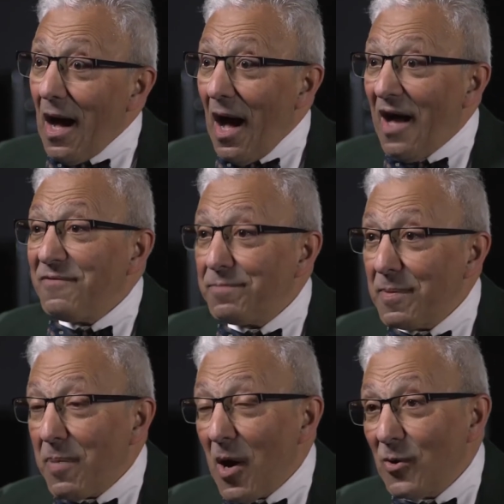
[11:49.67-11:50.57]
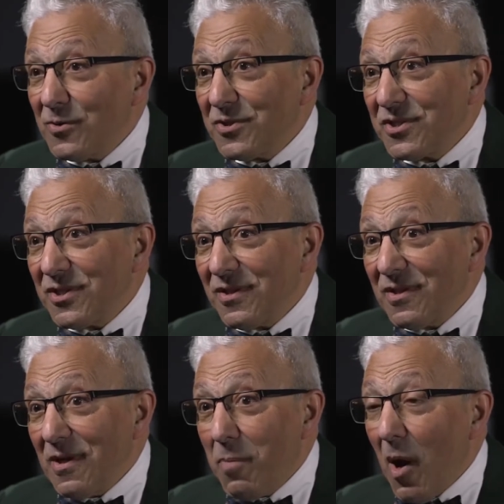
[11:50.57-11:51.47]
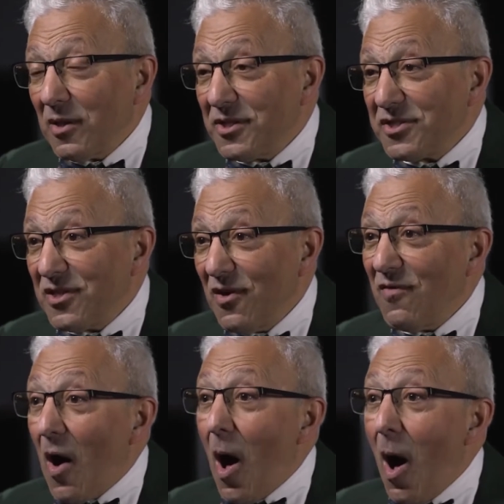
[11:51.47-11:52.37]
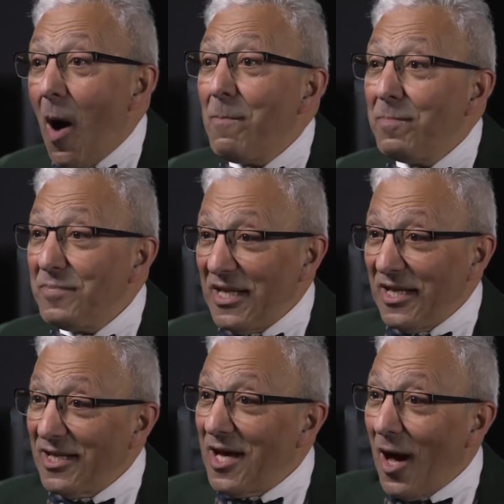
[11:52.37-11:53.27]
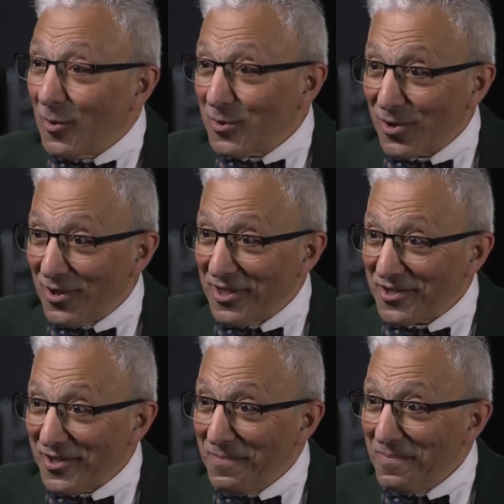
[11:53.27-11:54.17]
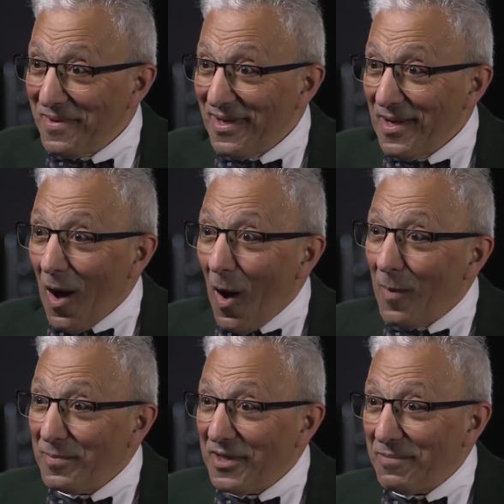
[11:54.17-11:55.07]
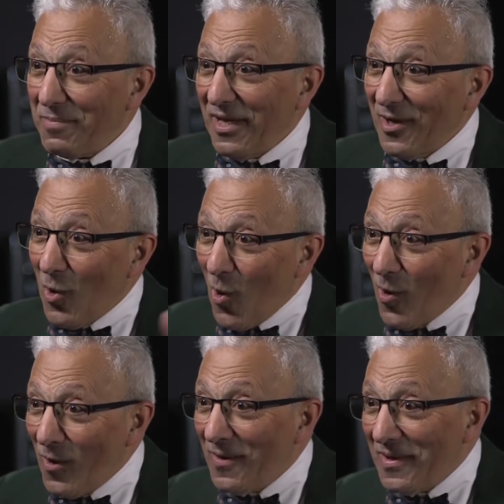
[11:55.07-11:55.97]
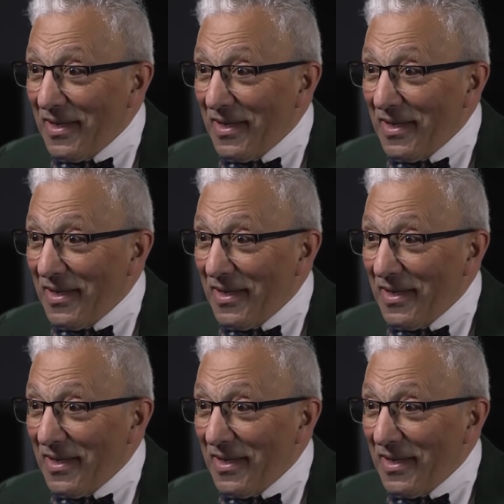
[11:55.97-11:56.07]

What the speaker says: I've proposed a policy of omniculturalism, omni being all,